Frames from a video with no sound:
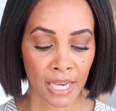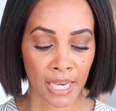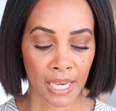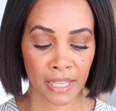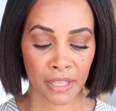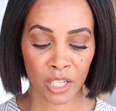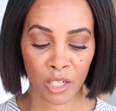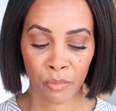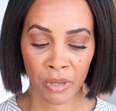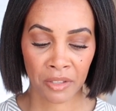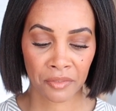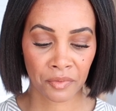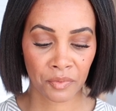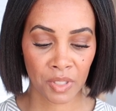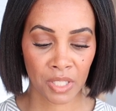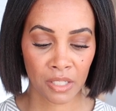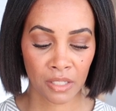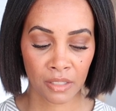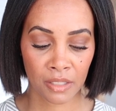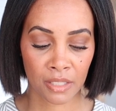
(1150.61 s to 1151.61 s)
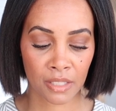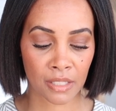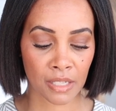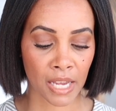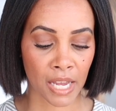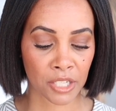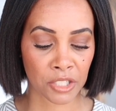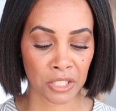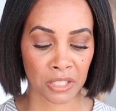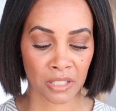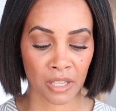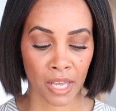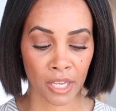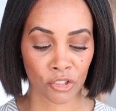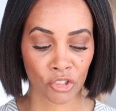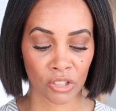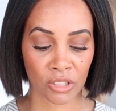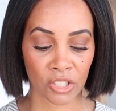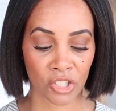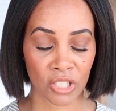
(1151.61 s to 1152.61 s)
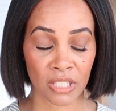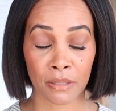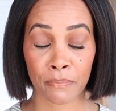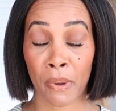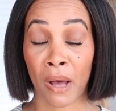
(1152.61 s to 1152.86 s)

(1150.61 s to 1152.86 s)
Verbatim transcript: and then on my feet I just actually just